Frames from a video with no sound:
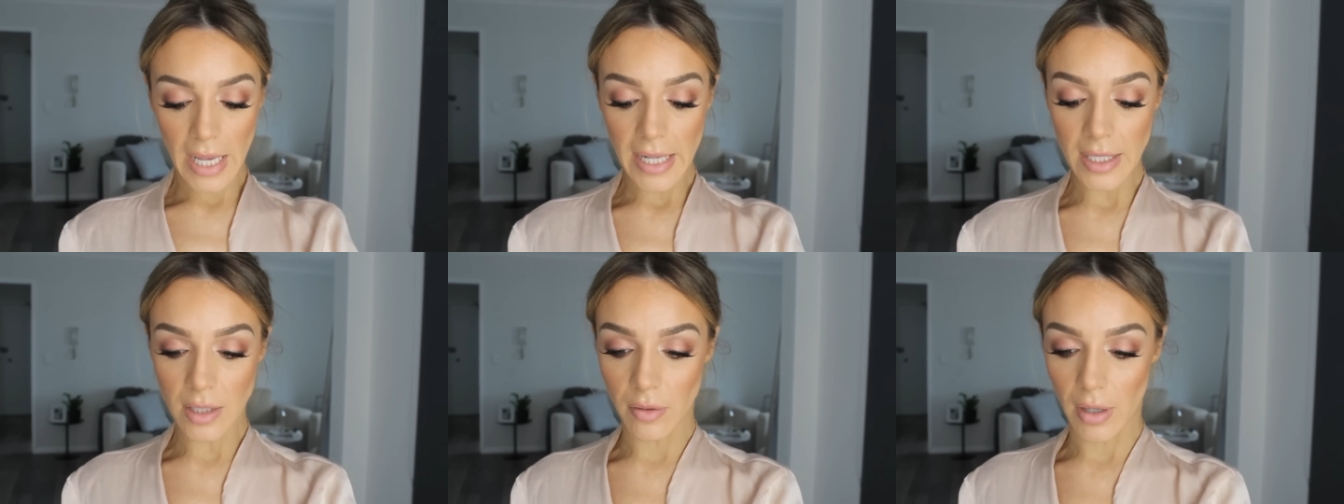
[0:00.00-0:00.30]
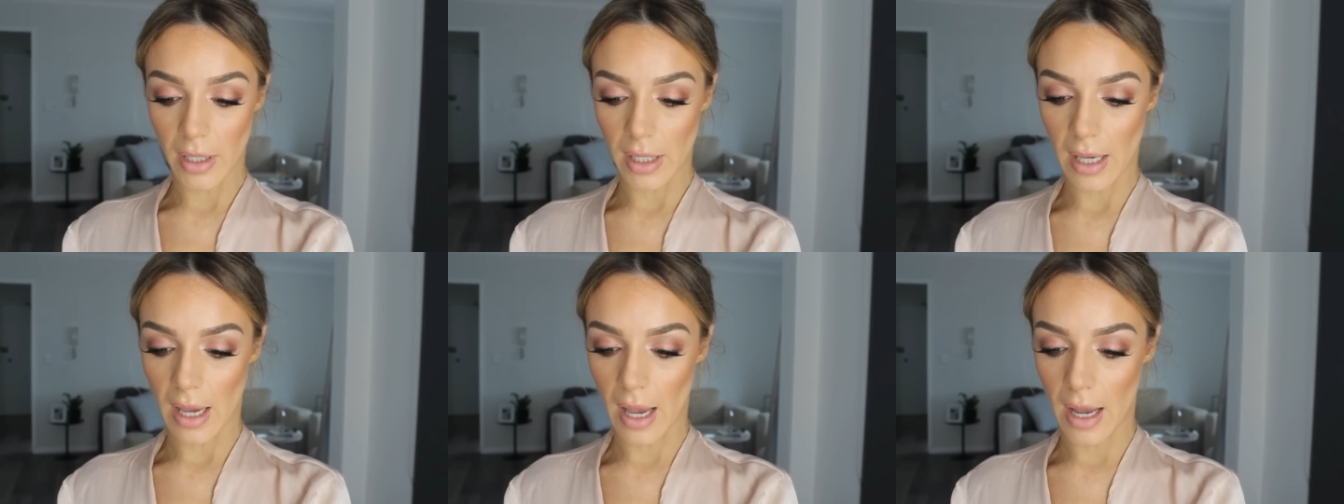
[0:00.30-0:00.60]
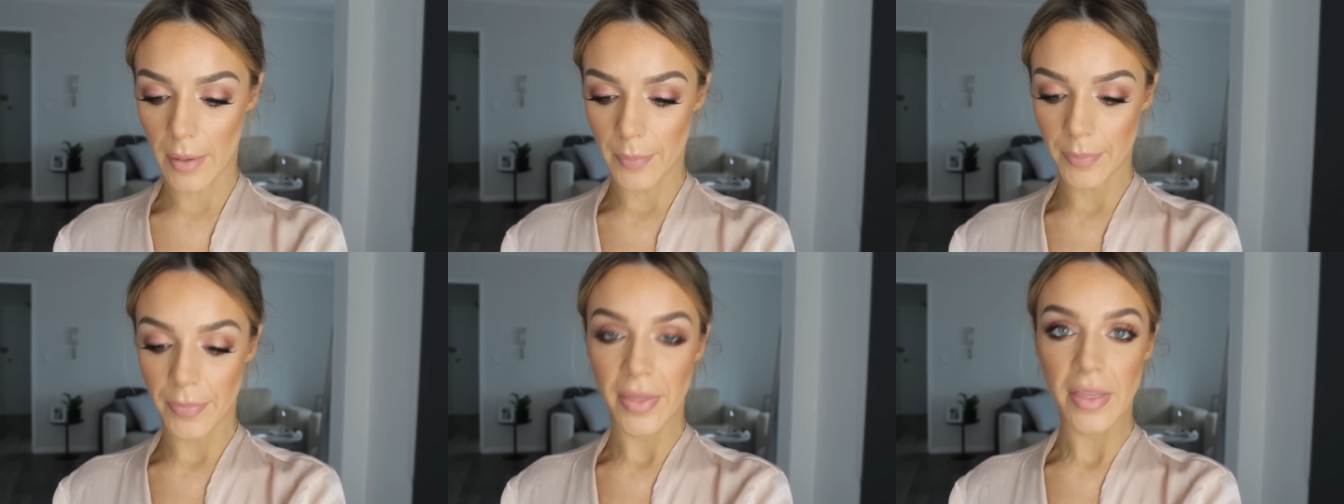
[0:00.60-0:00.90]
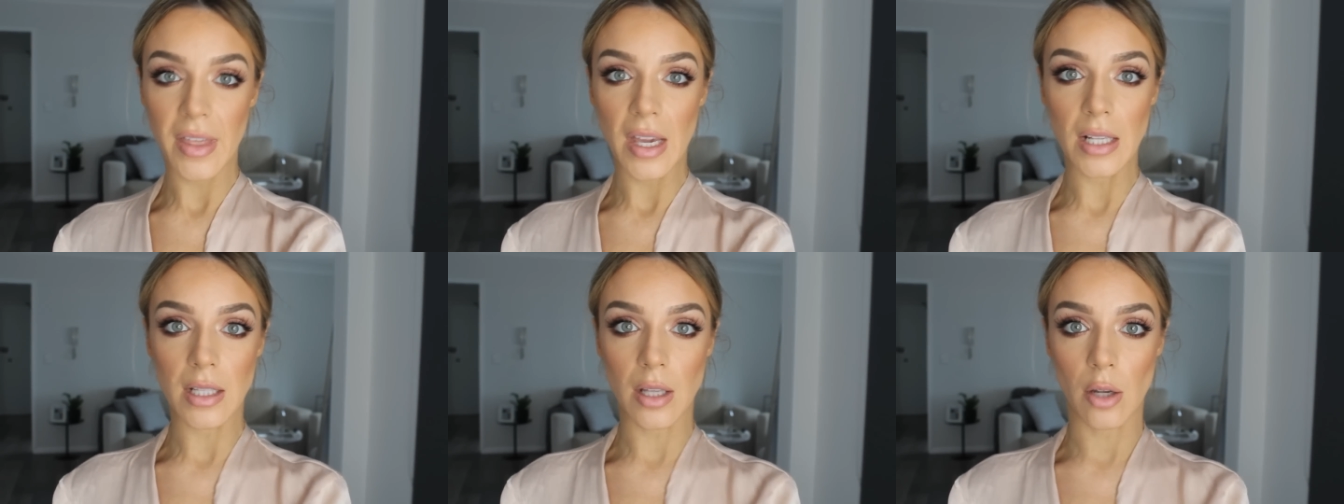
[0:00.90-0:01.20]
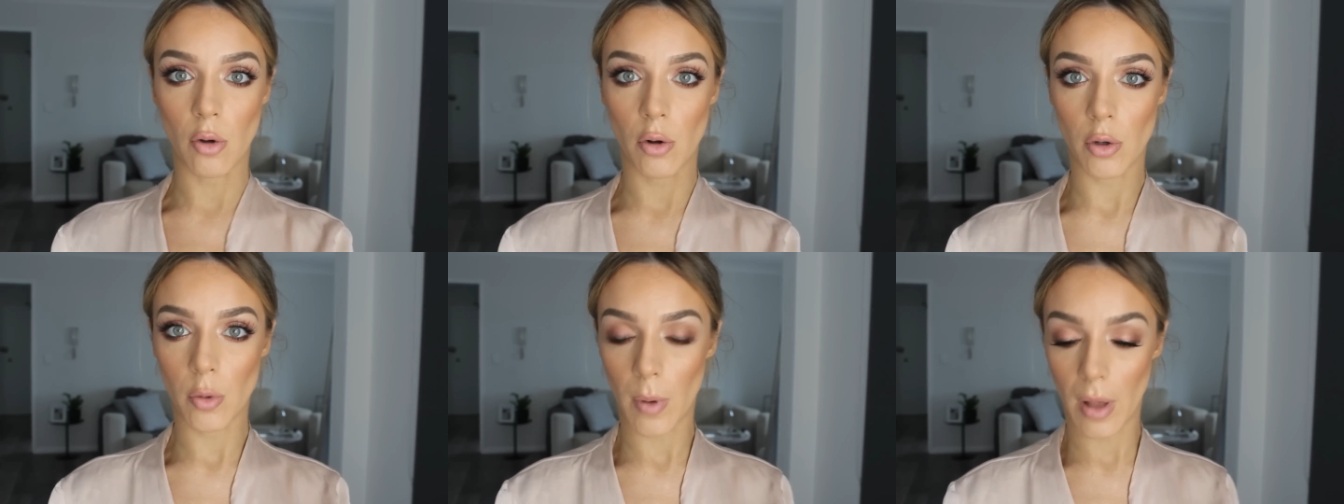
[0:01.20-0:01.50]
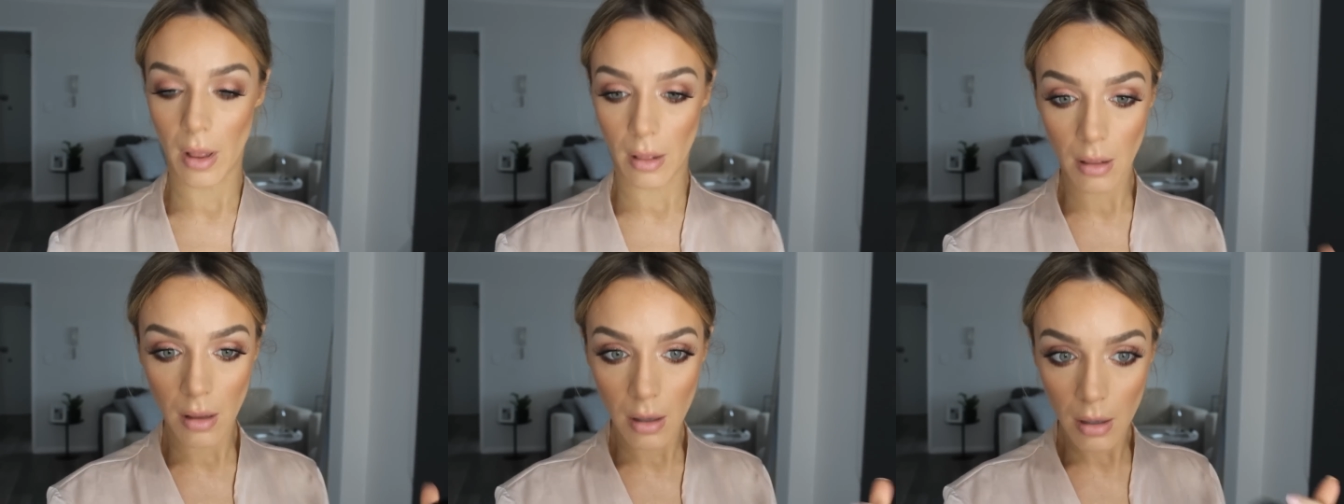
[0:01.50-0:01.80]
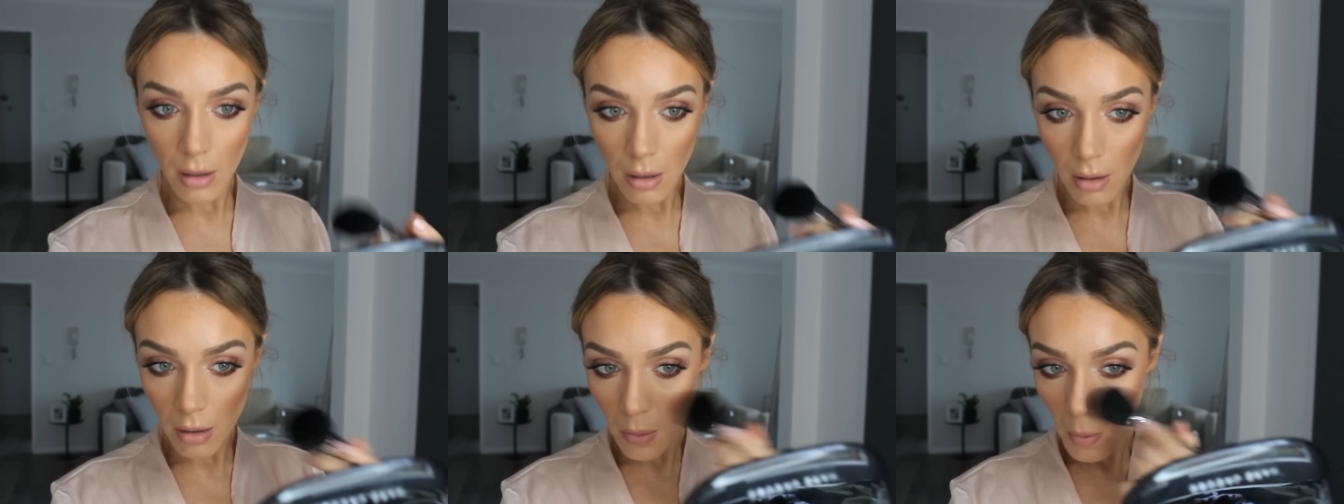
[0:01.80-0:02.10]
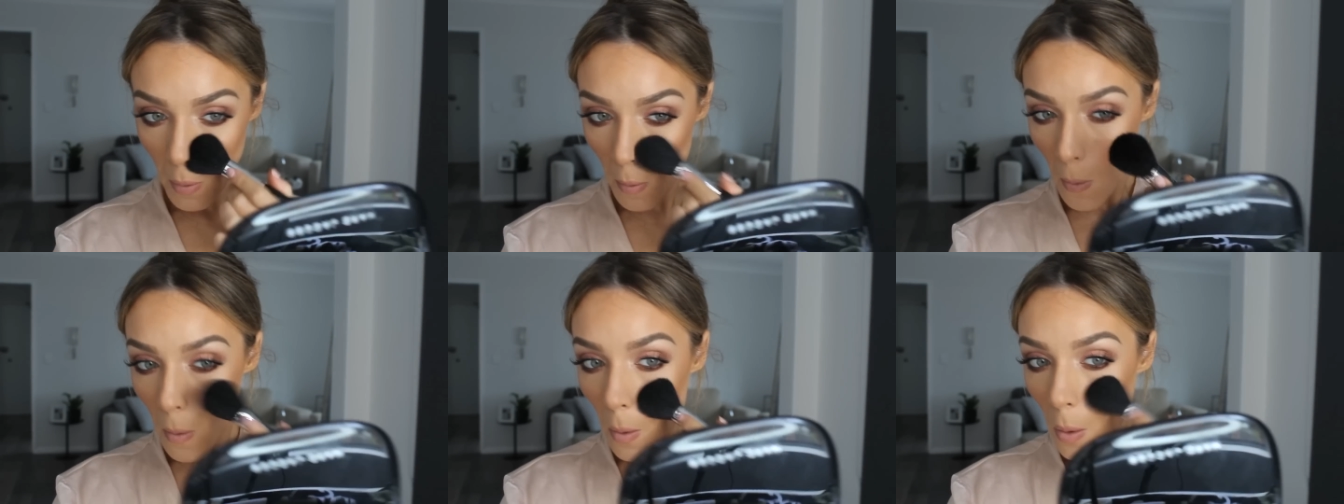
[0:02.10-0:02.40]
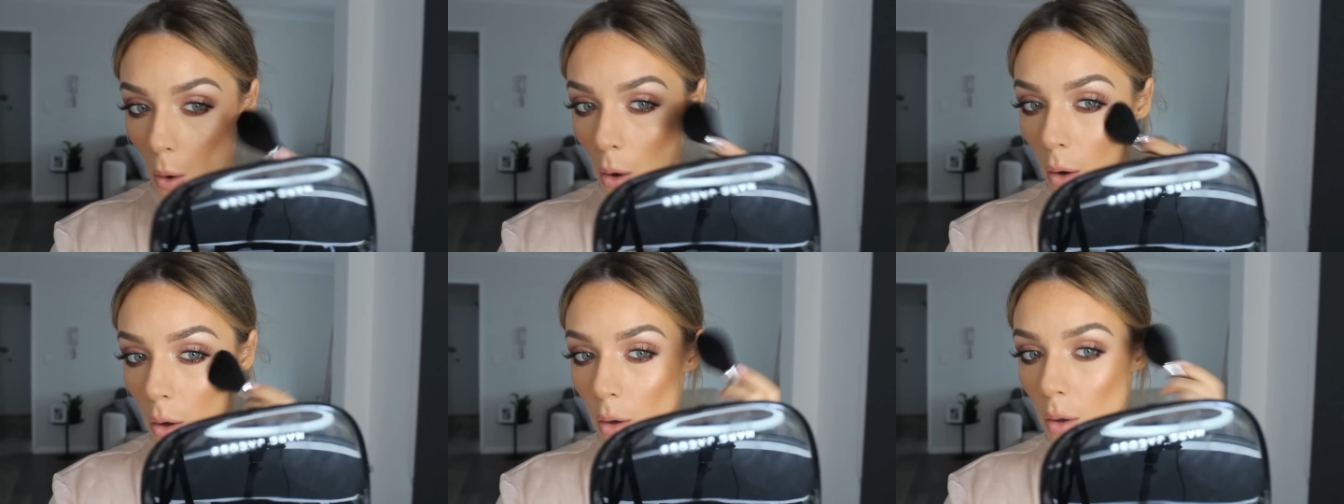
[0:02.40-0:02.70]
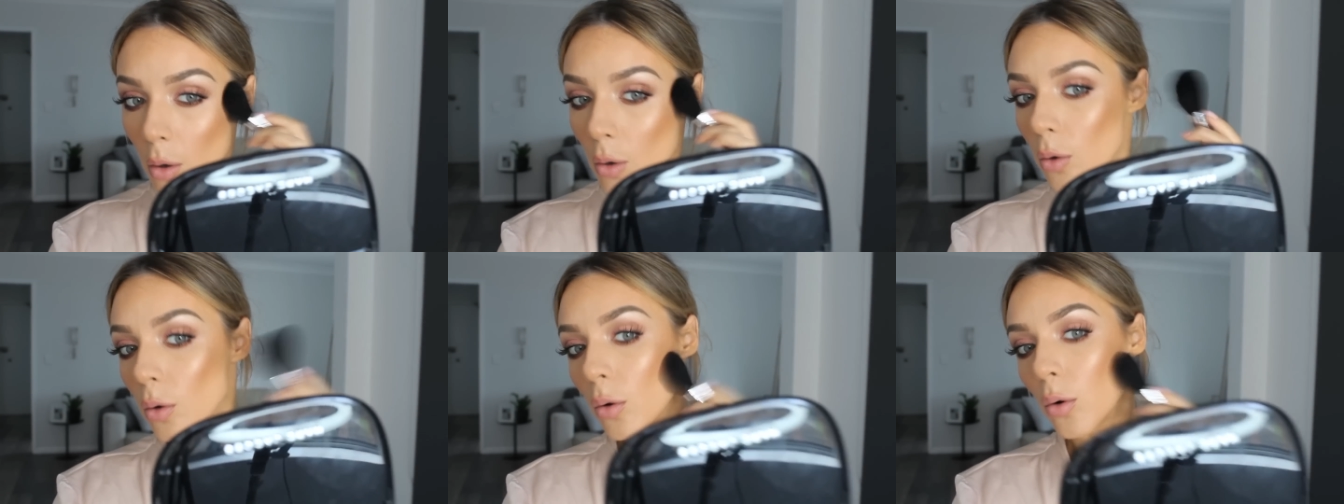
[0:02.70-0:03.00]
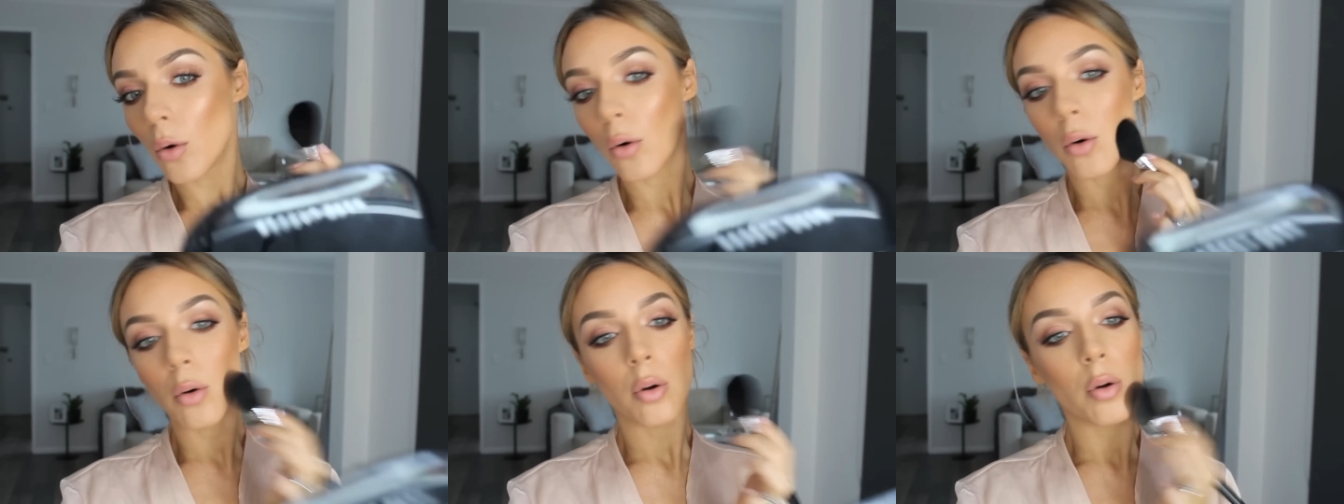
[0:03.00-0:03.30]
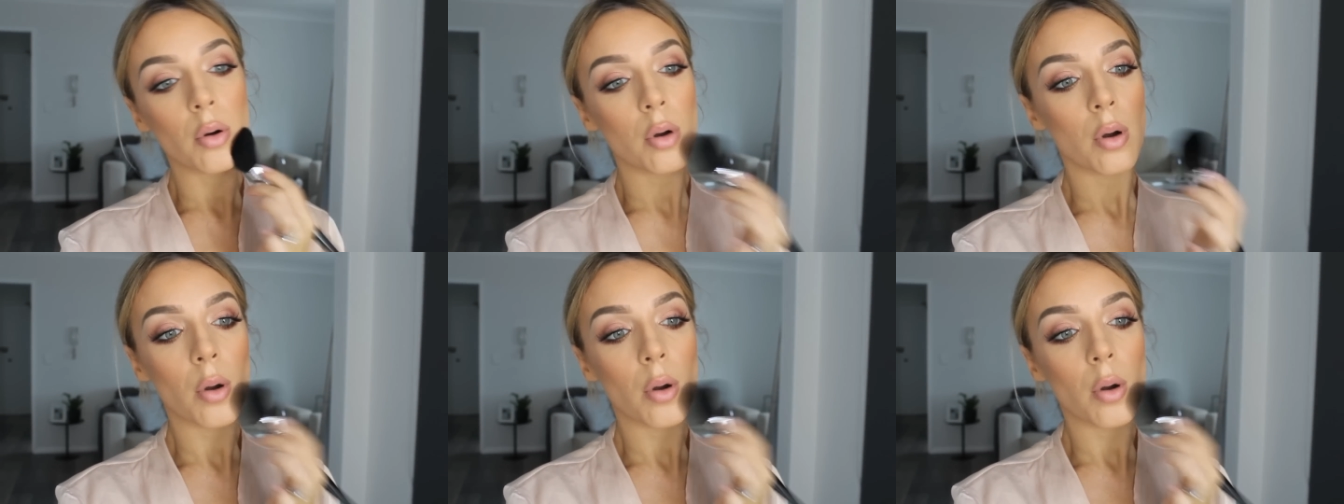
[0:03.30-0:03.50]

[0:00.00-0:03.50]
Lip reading: It's running out. Things are not well. Whew.